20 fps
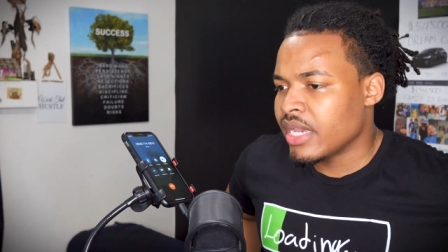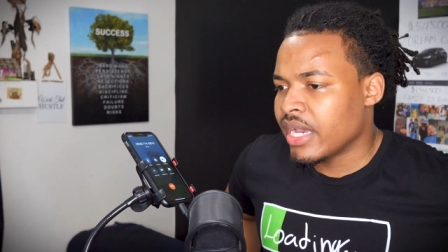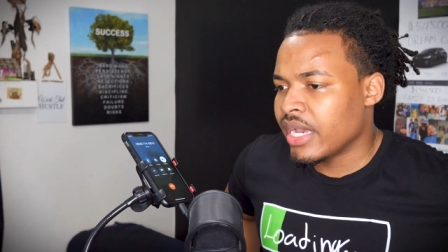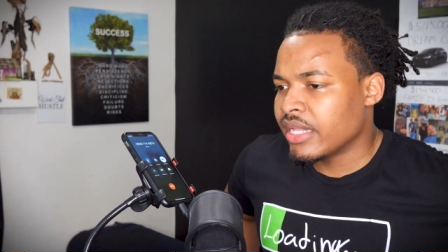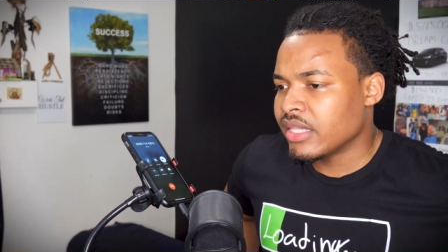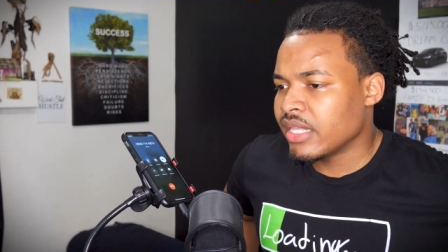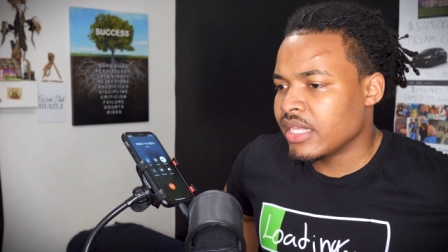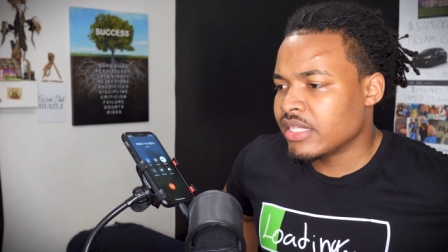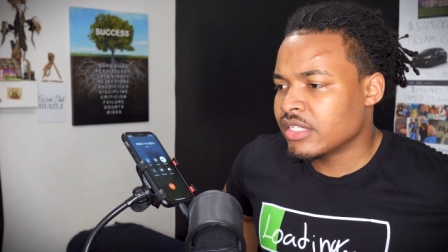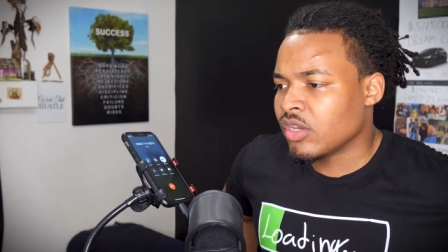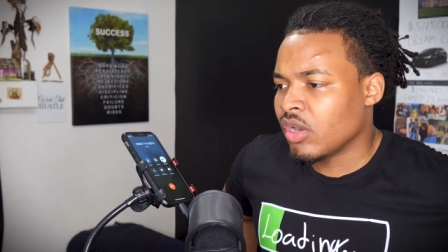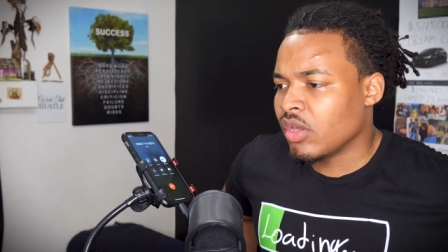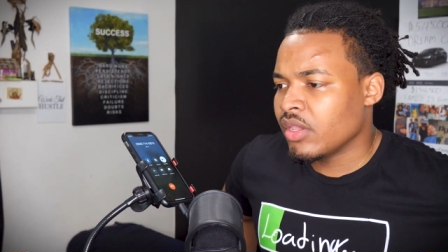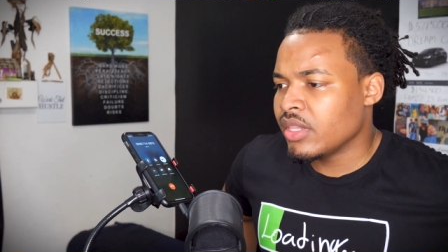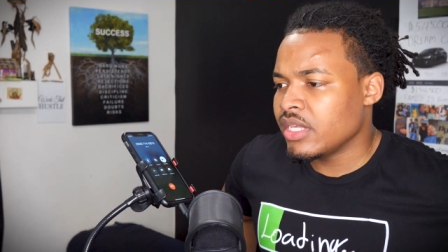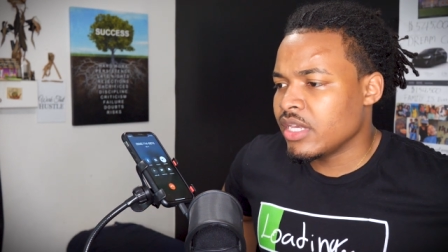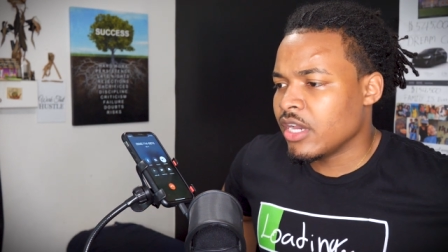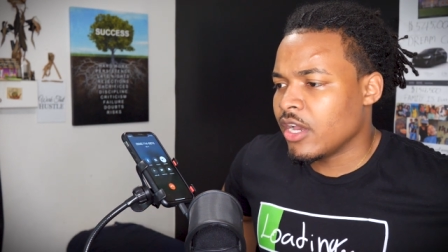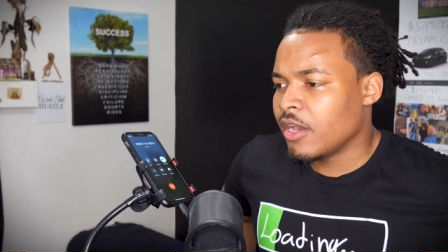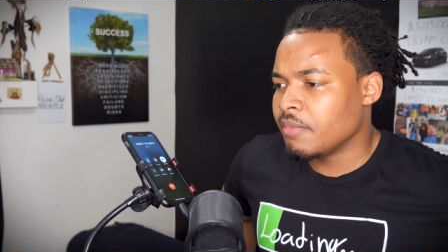Yeah, um, it's called
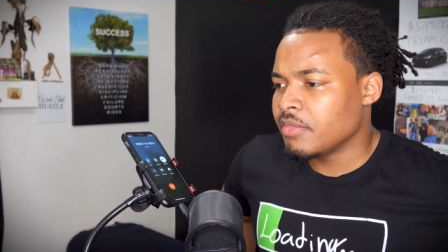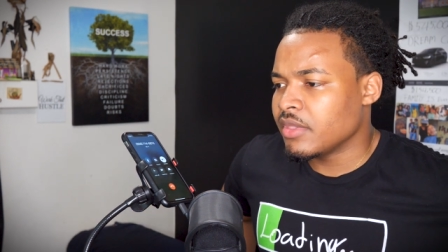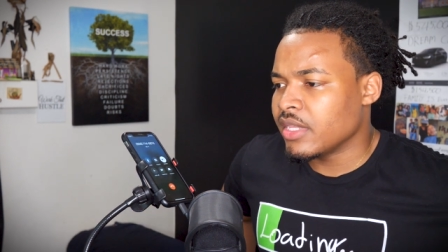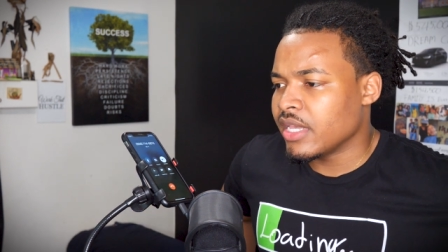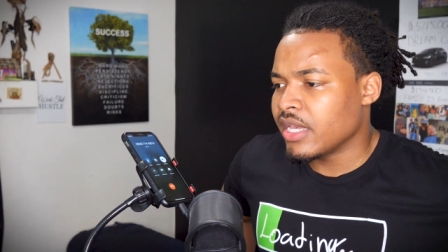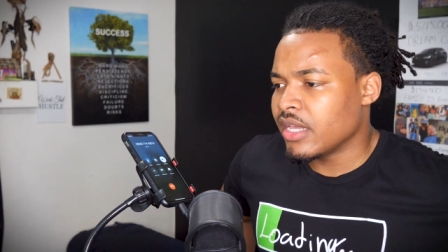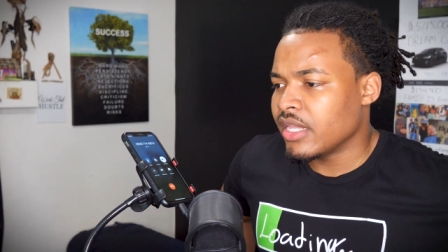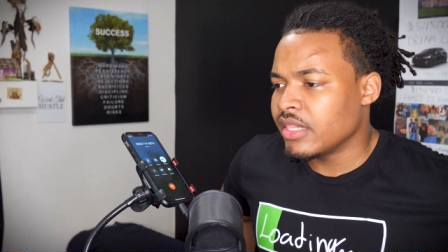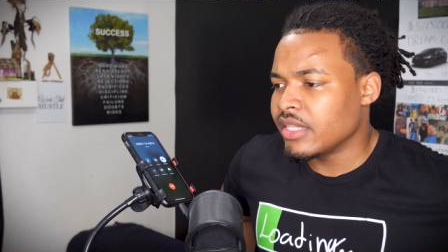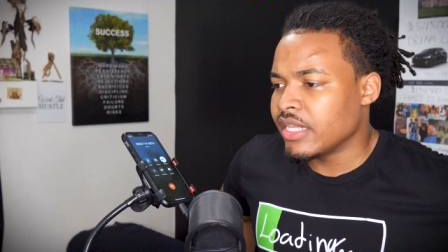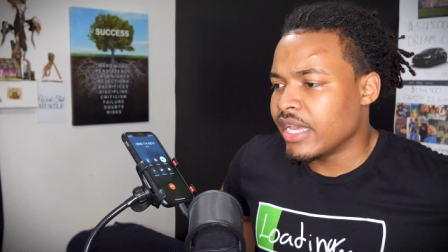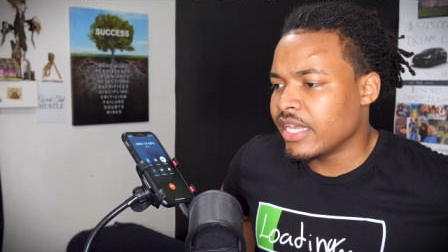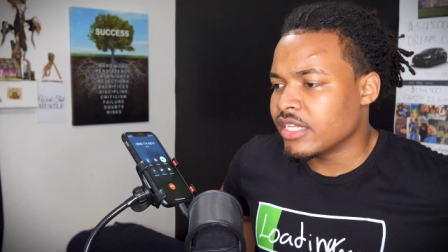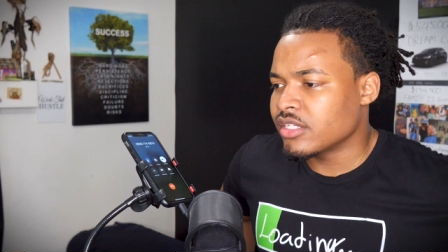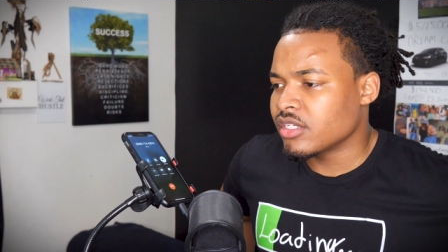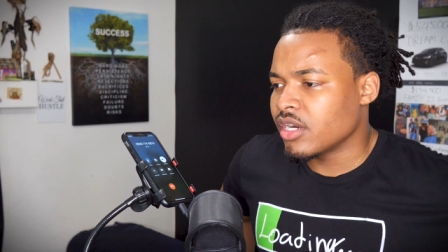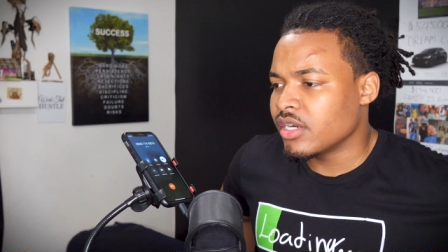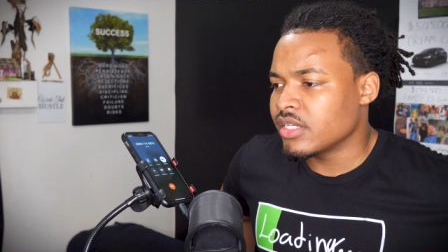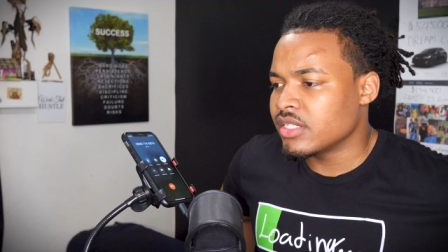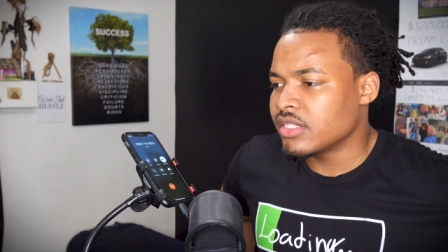the um the the
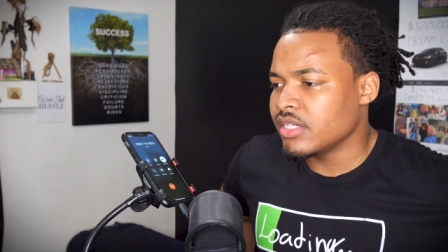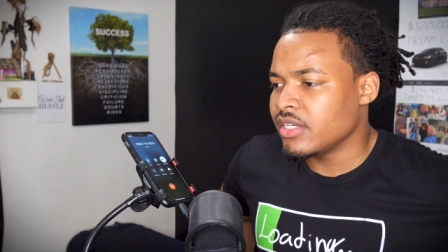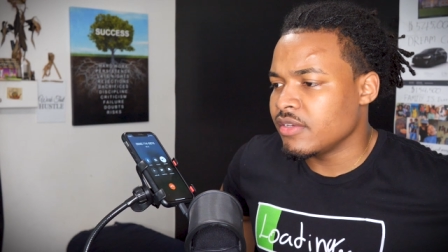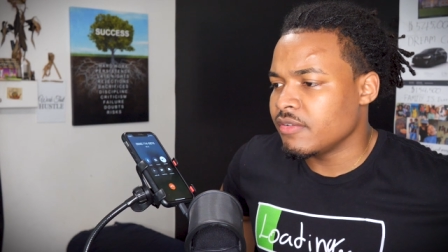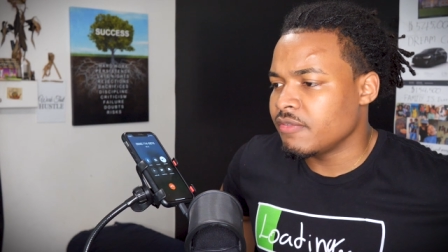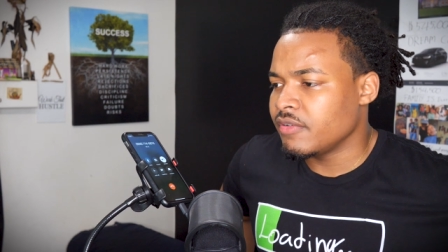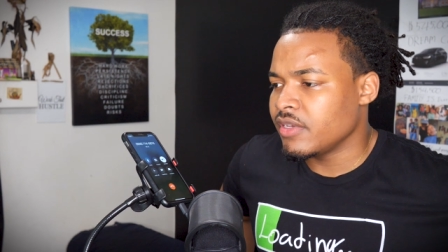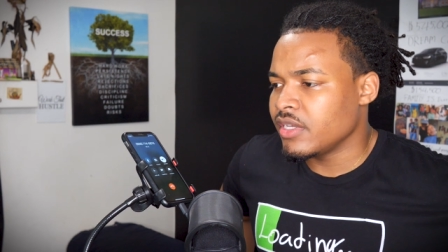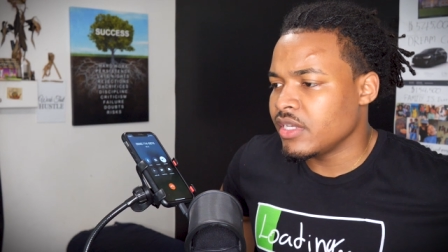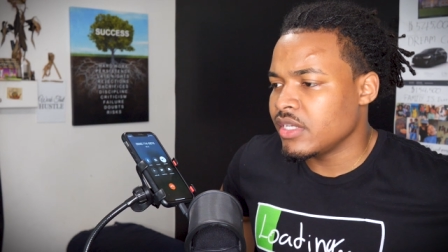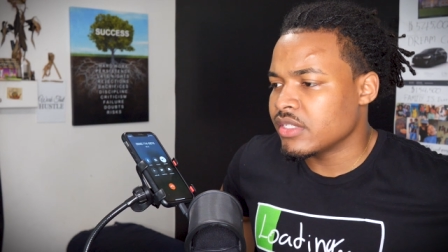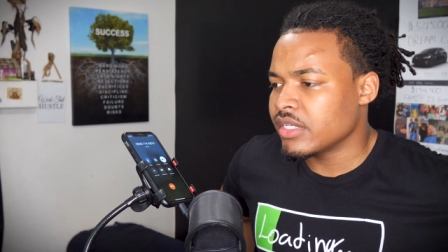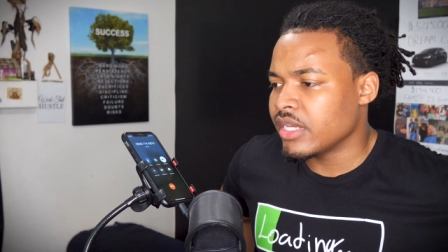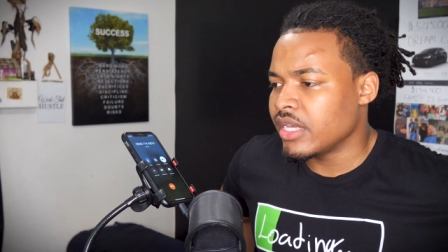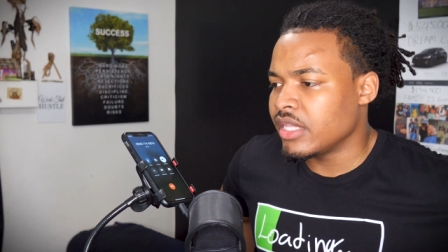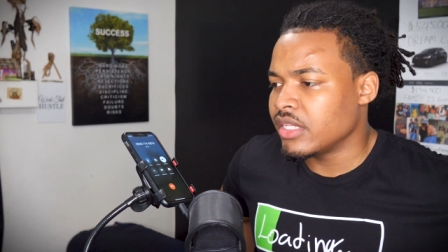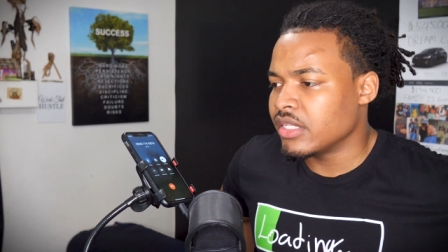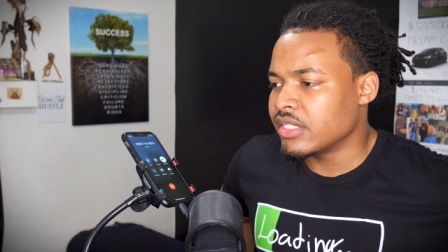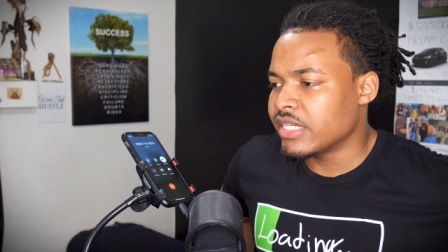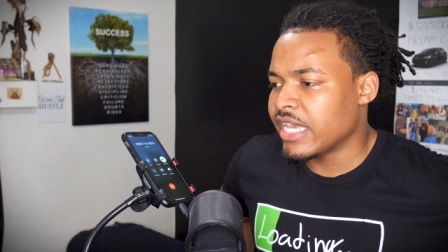S R C fees
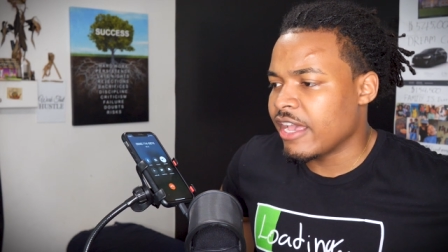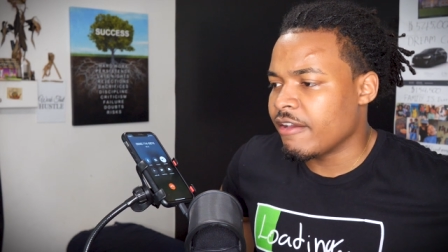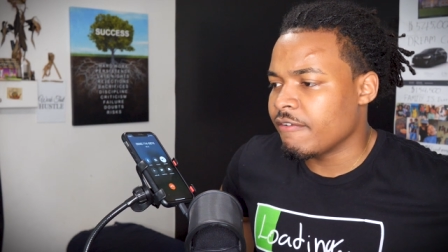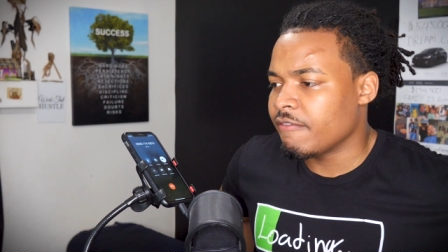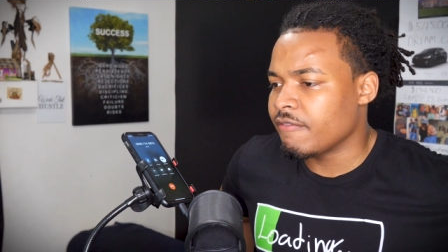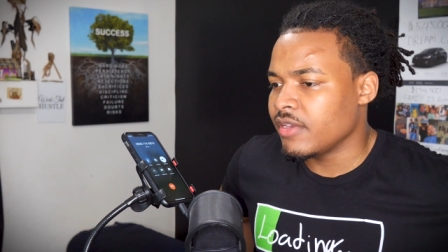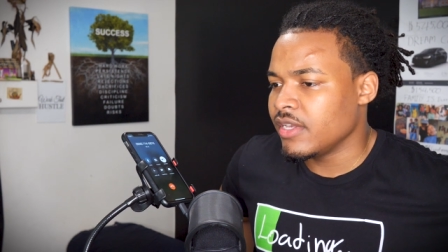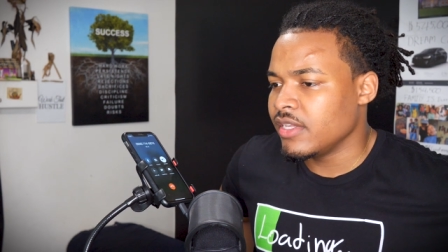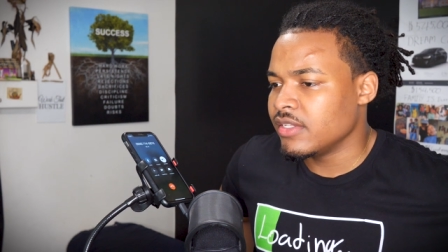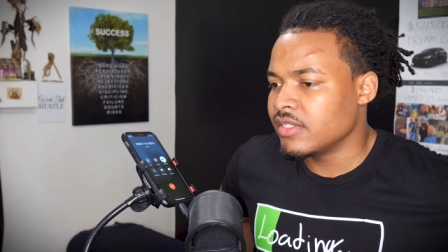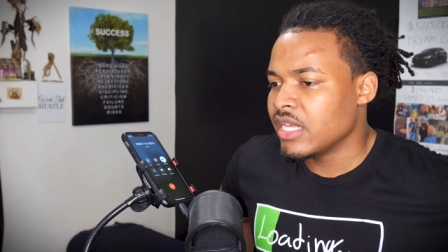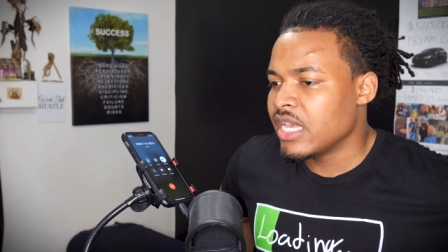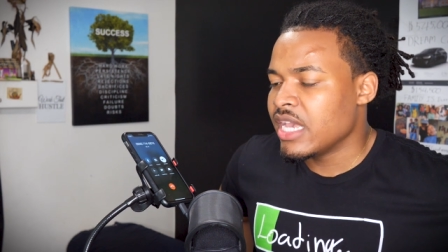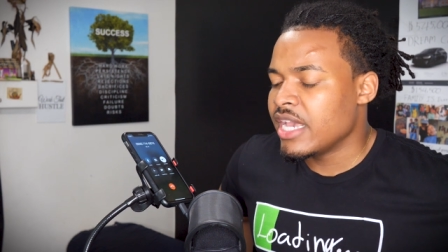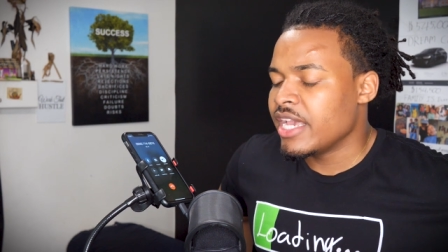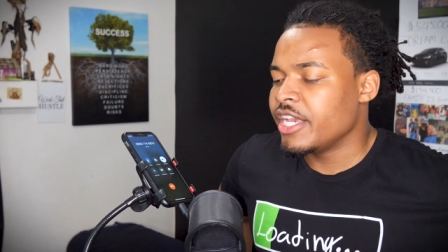and the T A F fees.